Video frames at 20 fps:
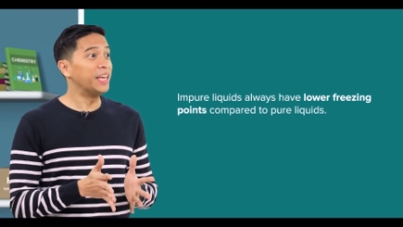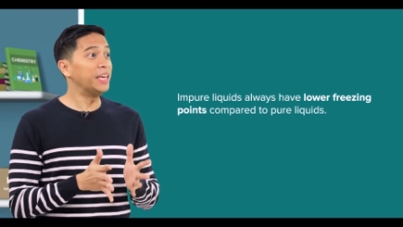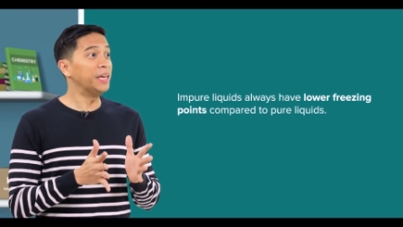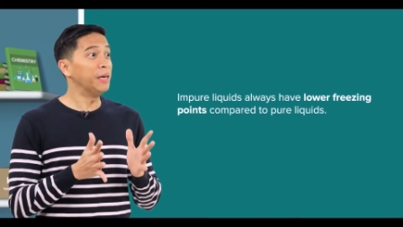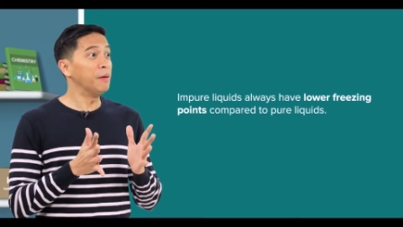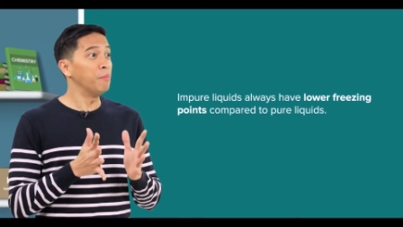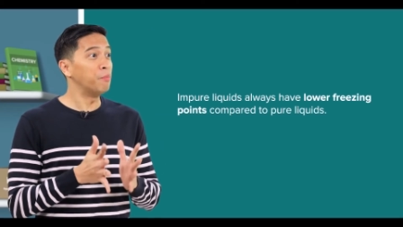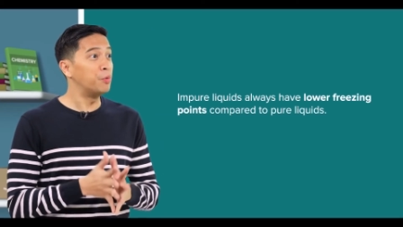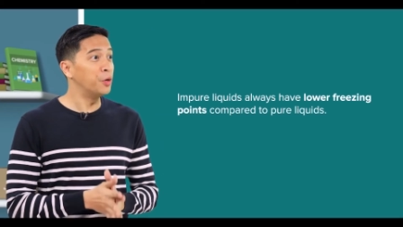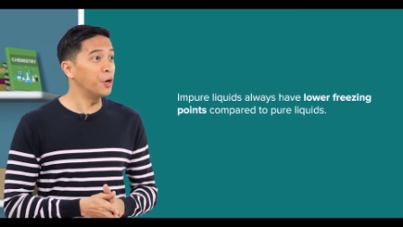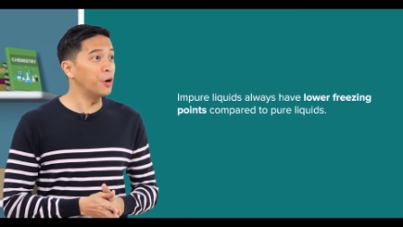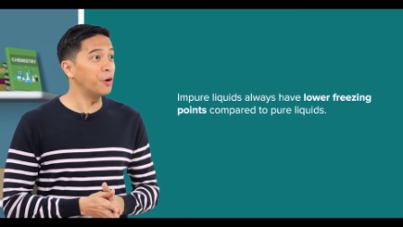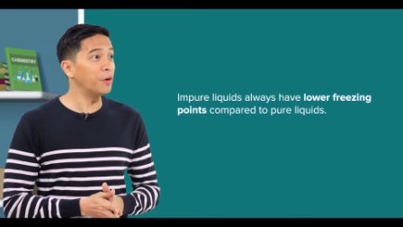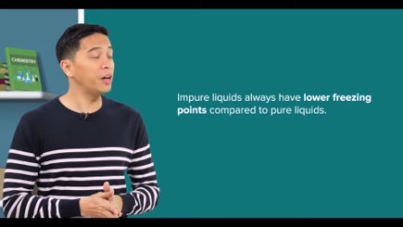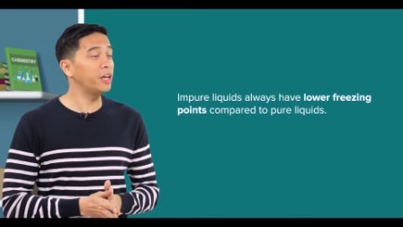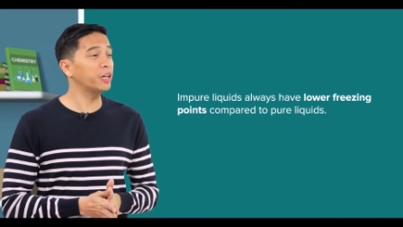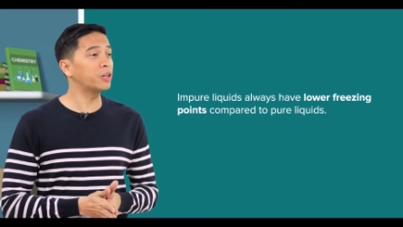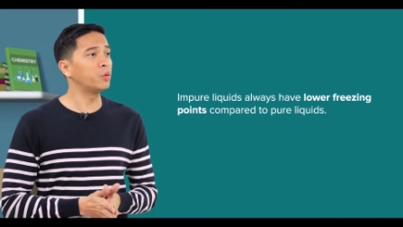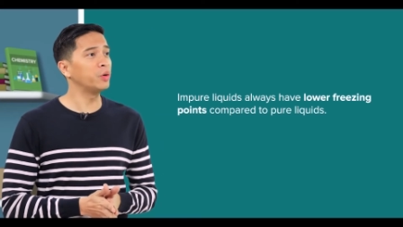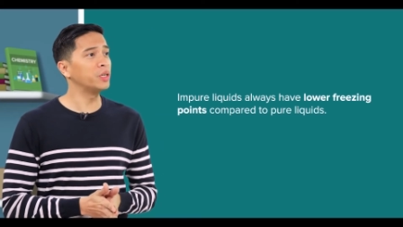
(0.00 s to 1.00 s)
Impure
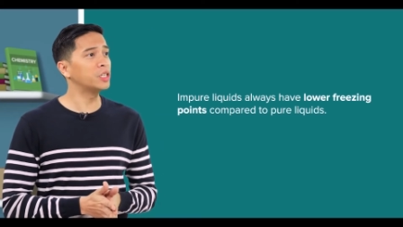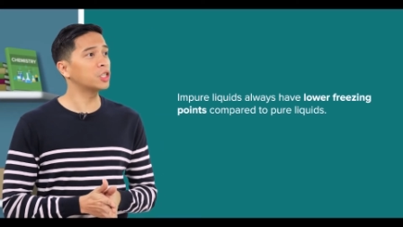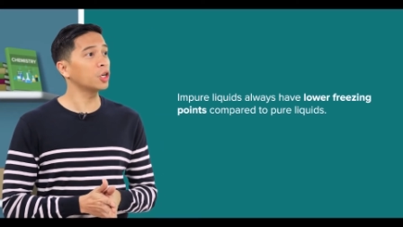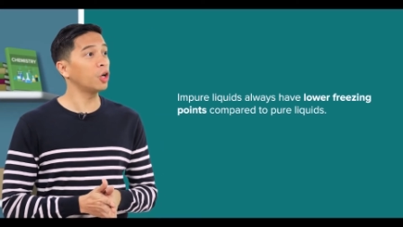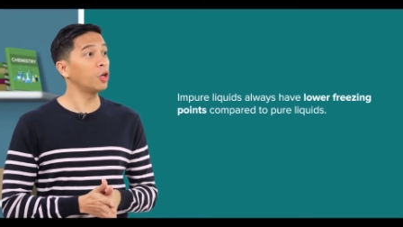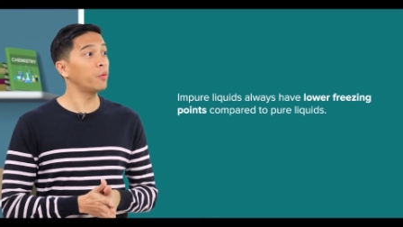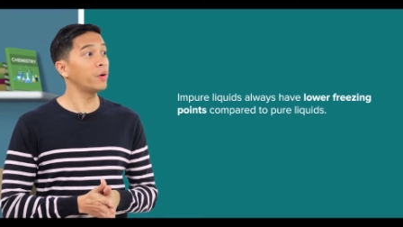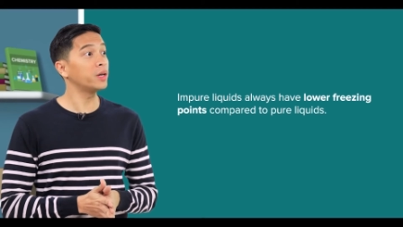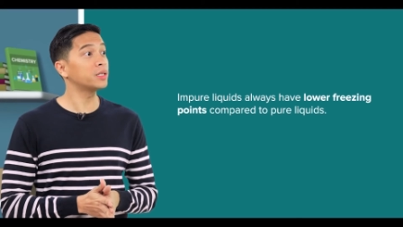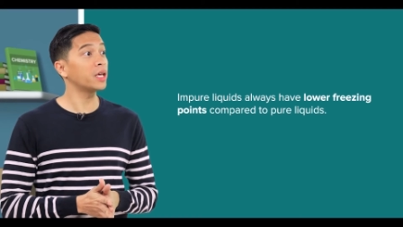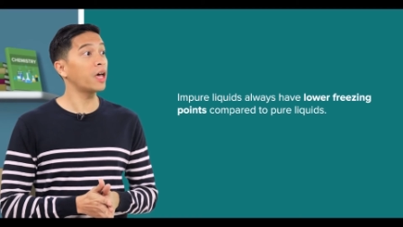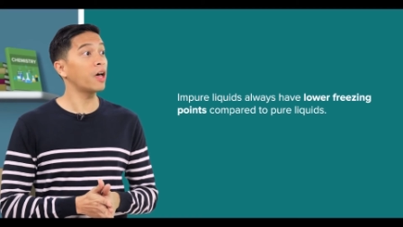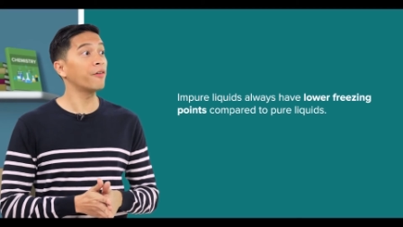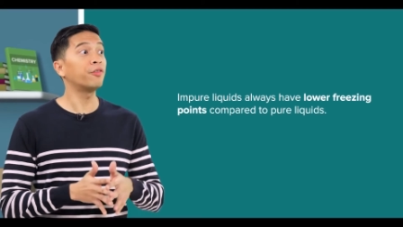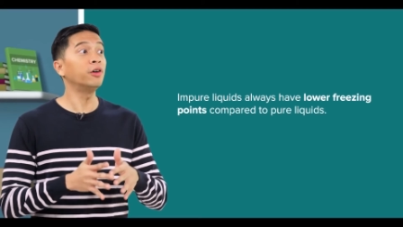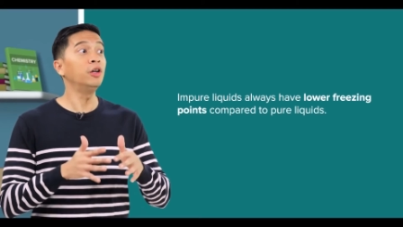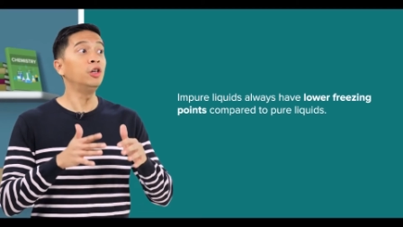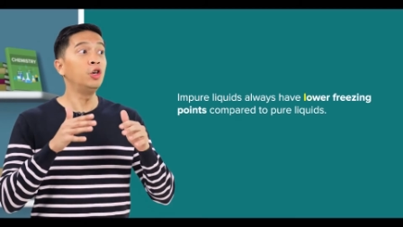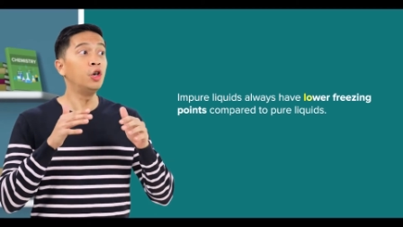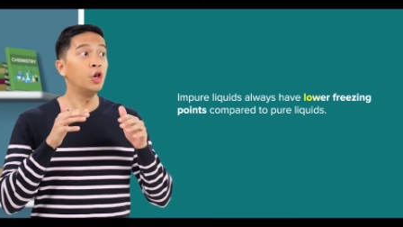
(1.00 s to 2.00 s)
liquids always
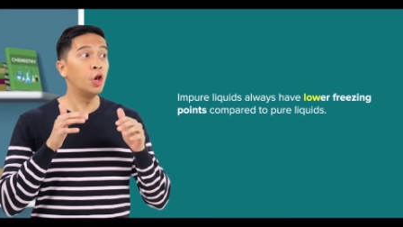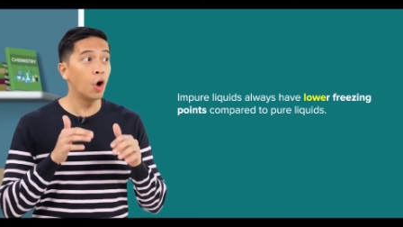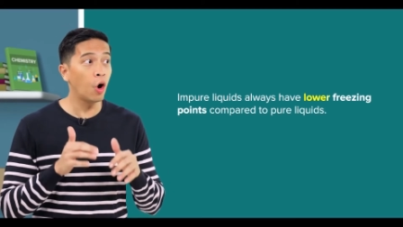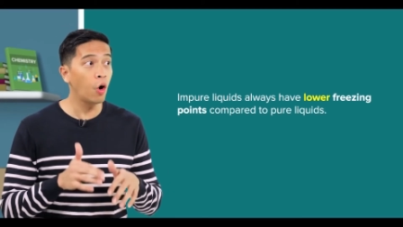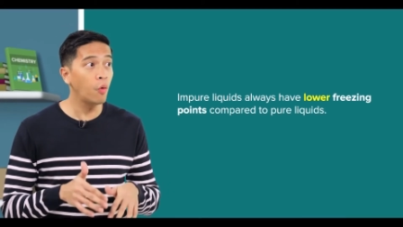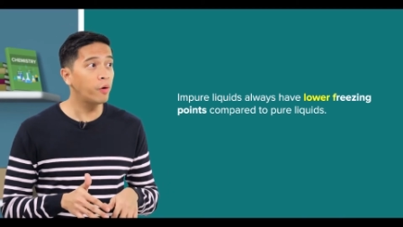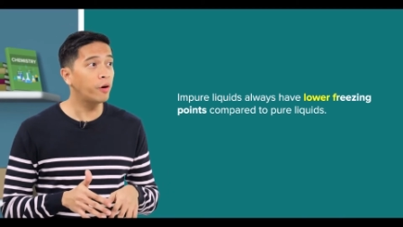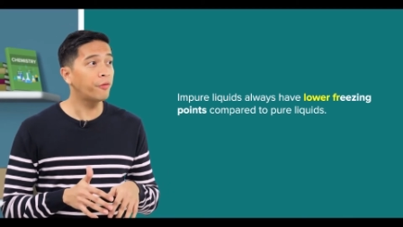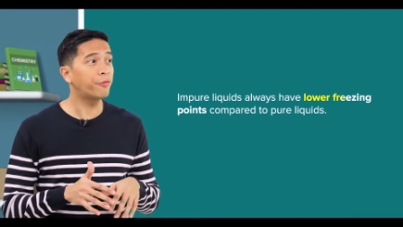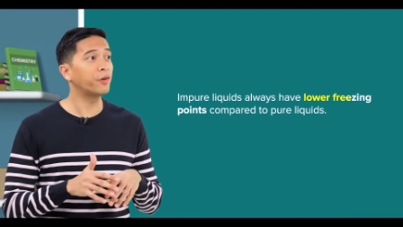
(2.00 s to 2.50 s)
have lower